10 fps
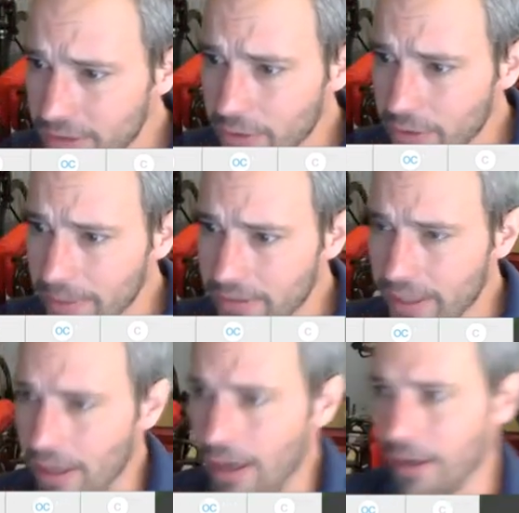the trick would be
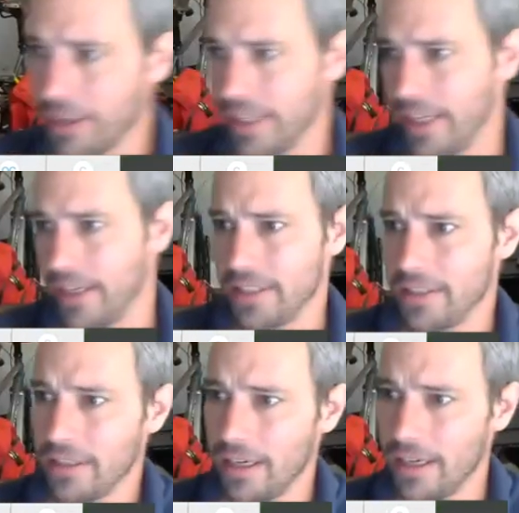trying to harness that
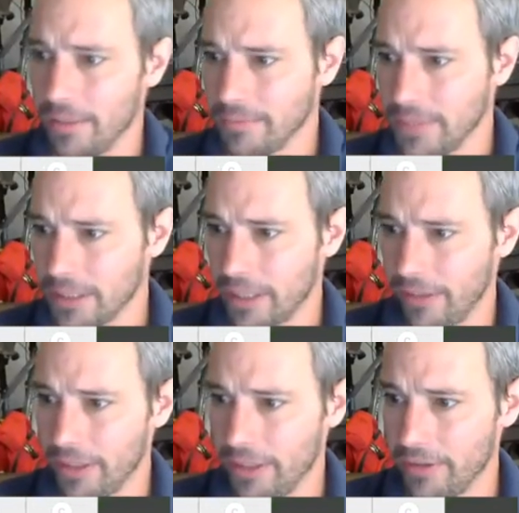energy, because I
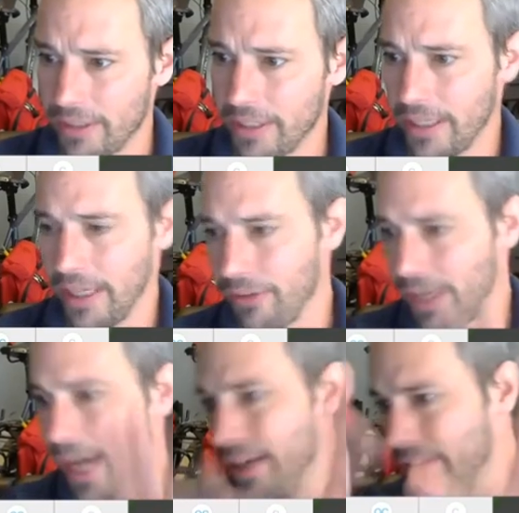think there's
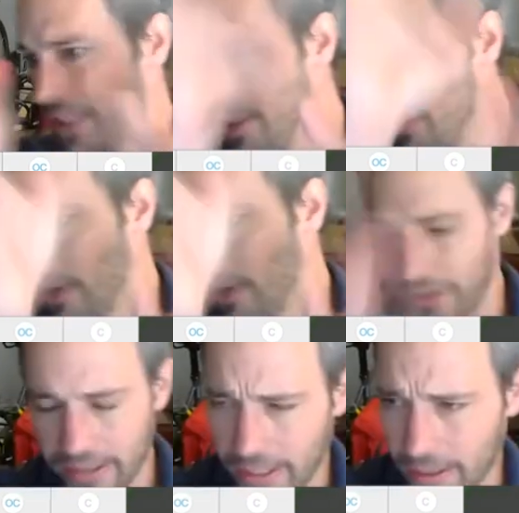ionization going on
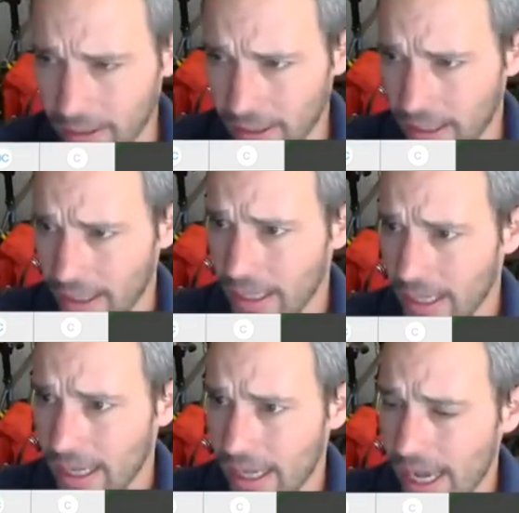inside there.
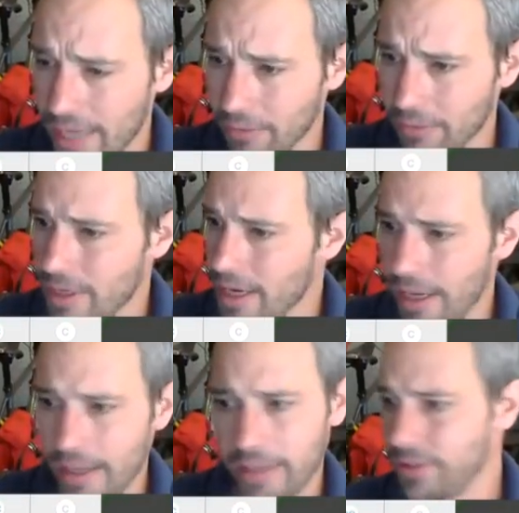I
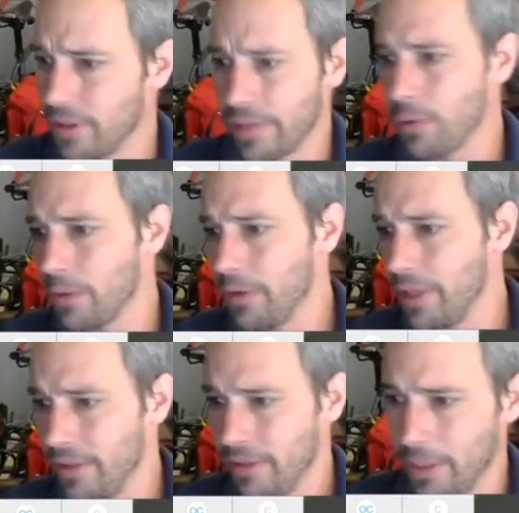just don't ever work
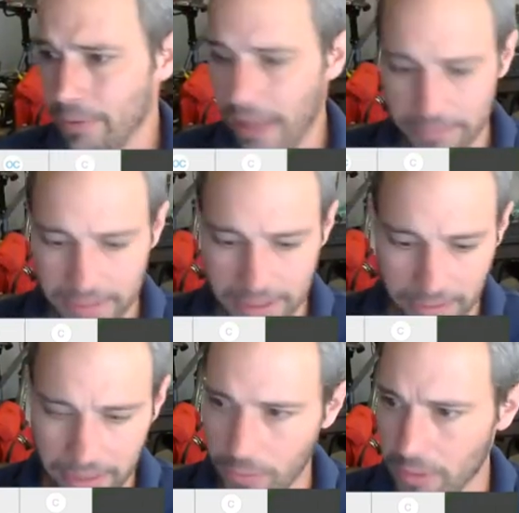with it. Plasma is
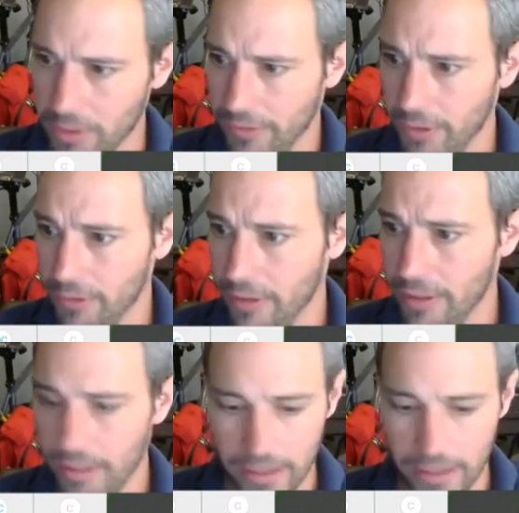something that you work with if you